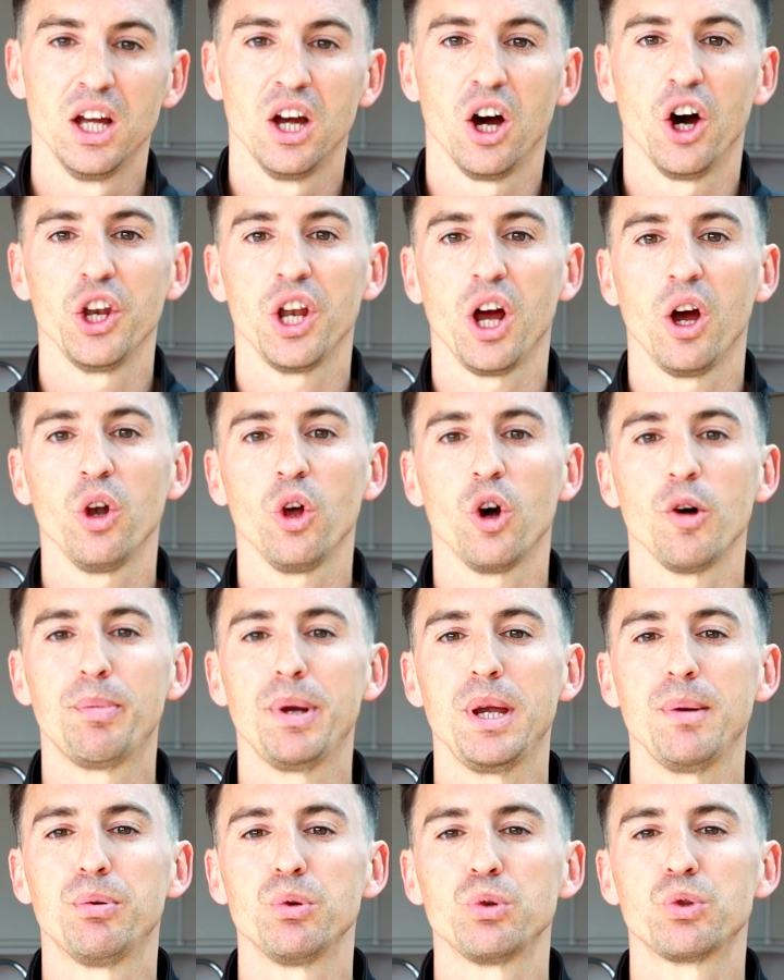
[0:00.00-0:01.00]
I know a lot of
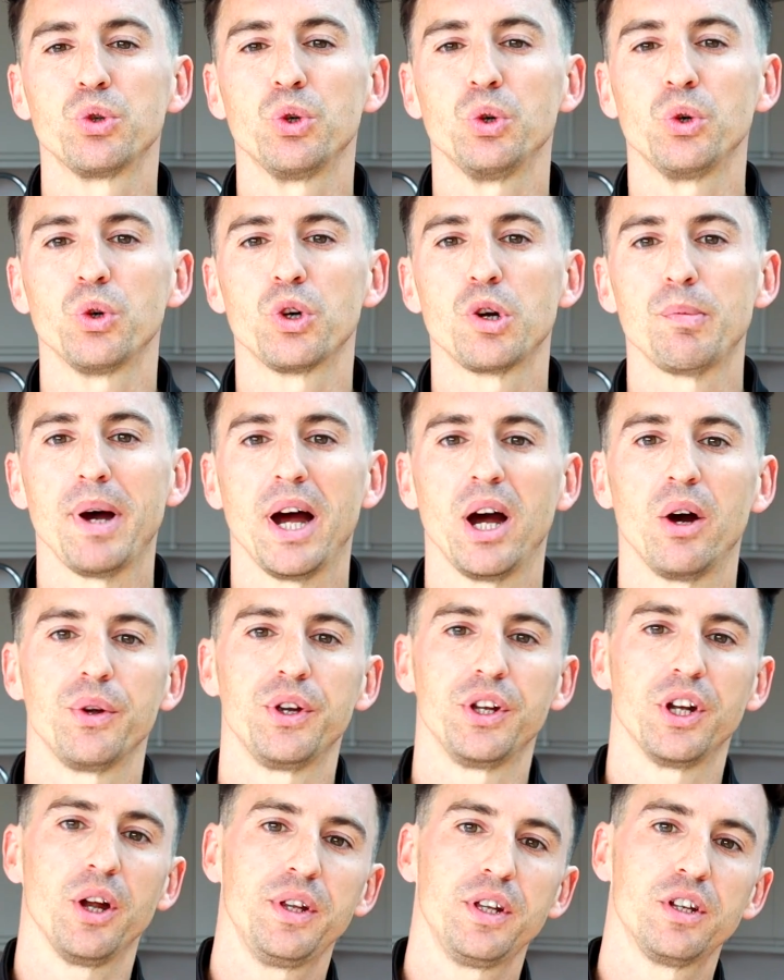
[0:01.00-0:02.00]
people talk about you
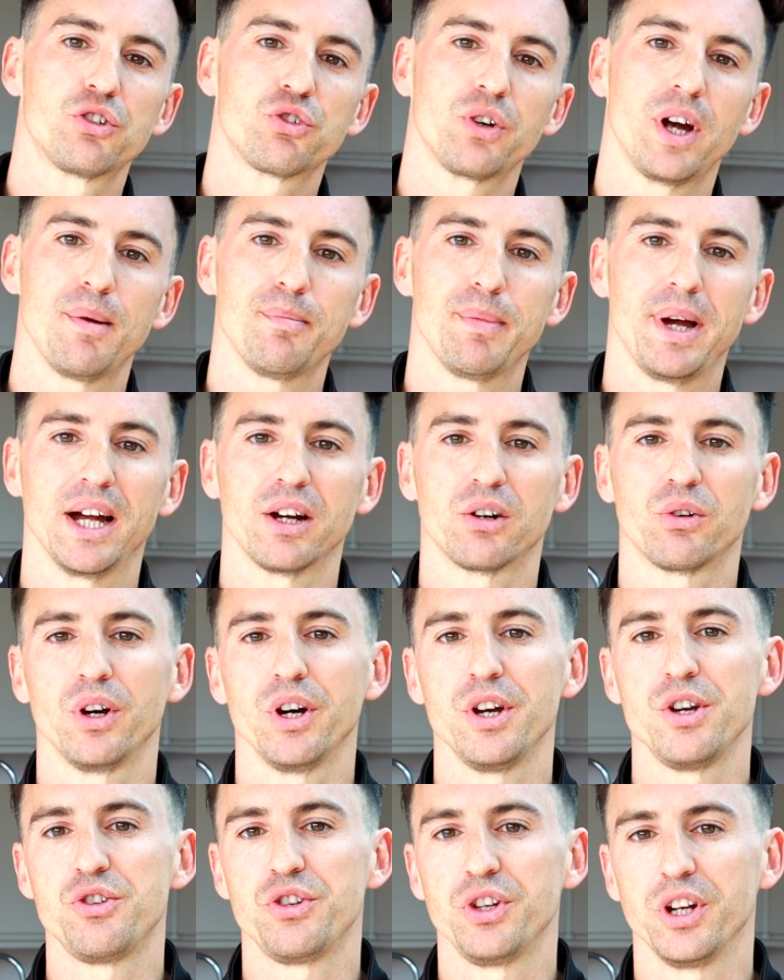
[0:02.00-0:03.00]
don't need to track
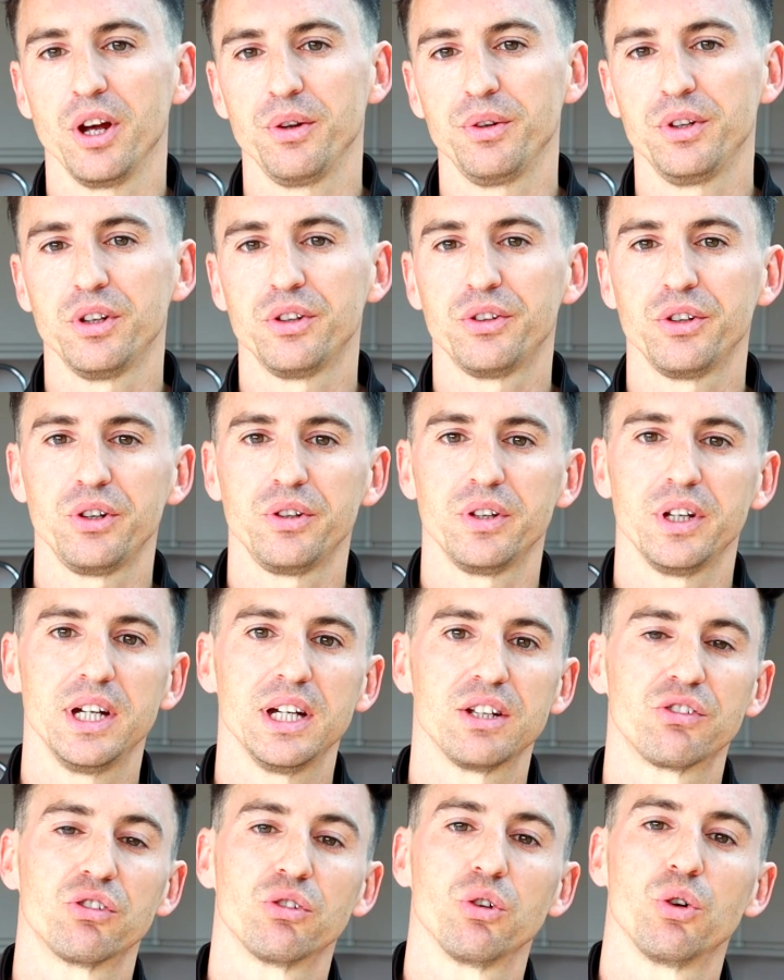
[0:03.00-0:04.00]
macros, you don't need to do
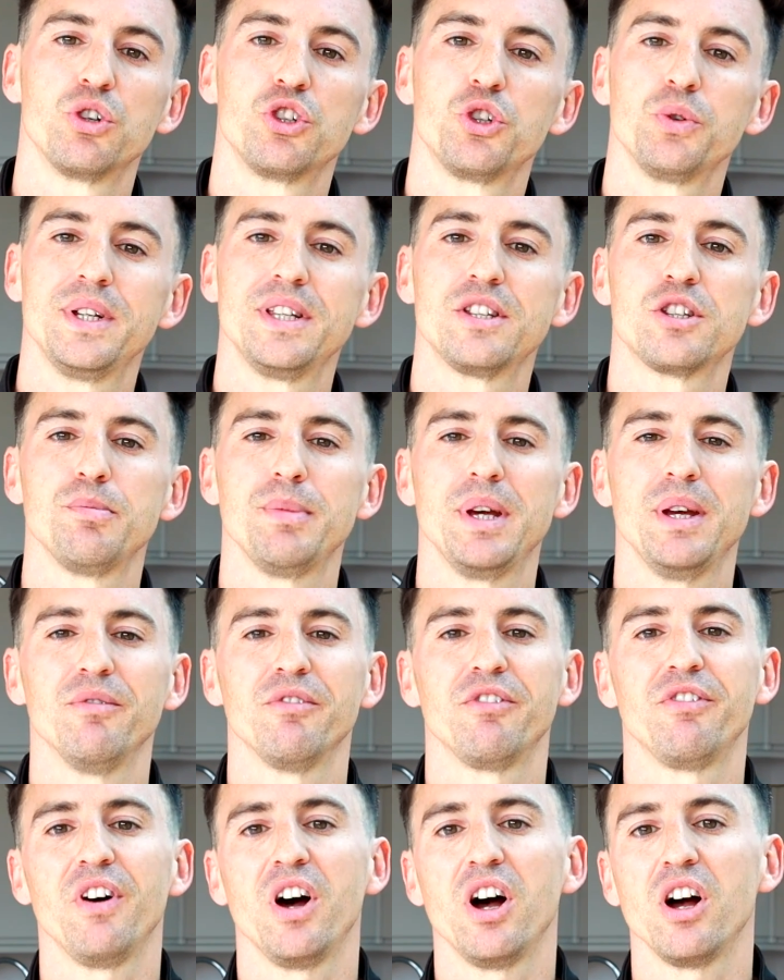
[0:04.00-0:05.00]
this, as long as you intermittent
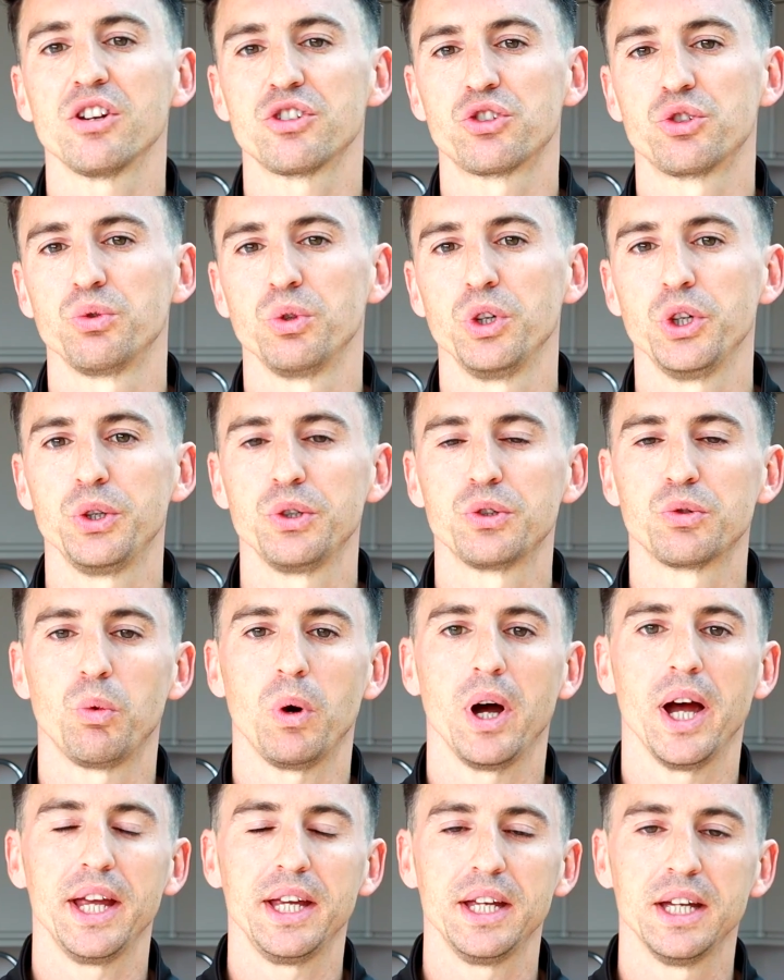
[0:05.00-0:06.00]
fast, you'll lose
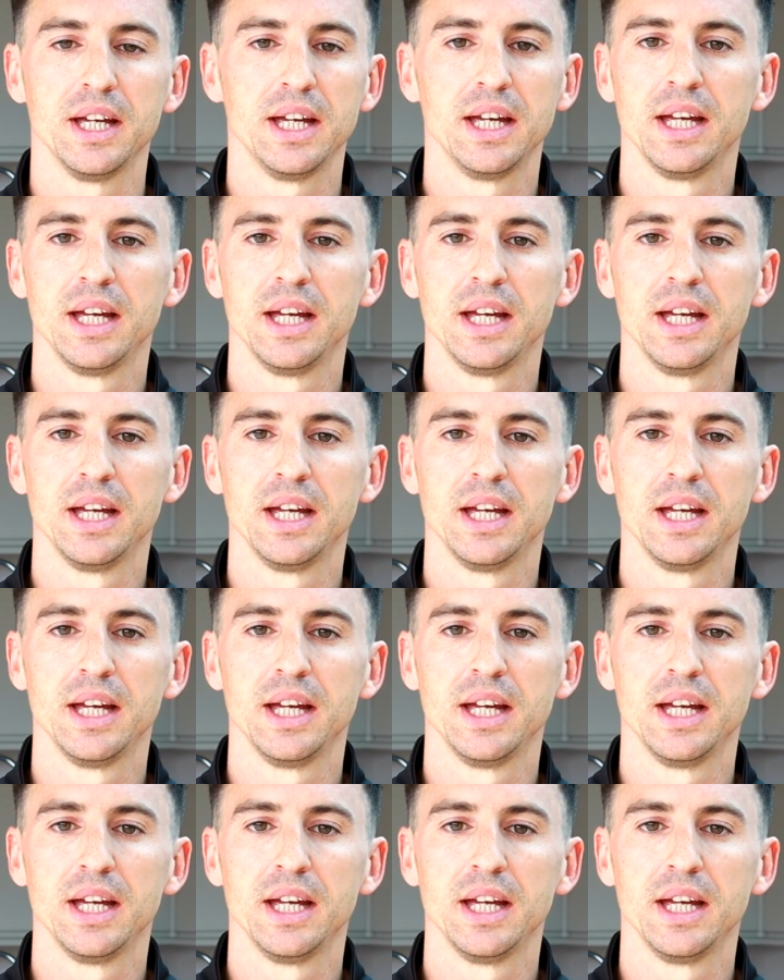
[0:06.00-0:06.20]
weight.